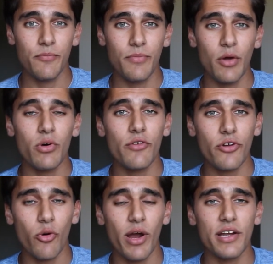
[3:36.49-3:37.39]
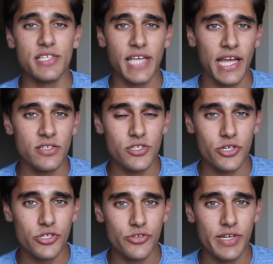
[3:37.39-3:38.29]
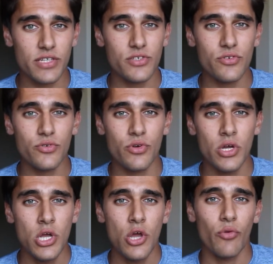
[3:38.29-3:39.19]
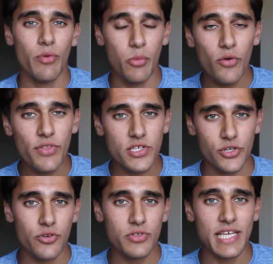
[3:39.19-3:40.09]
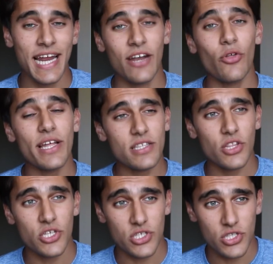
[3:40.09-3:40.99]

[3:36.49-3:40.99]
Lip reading: it would have required a second surgery to remove the screws, and I know that the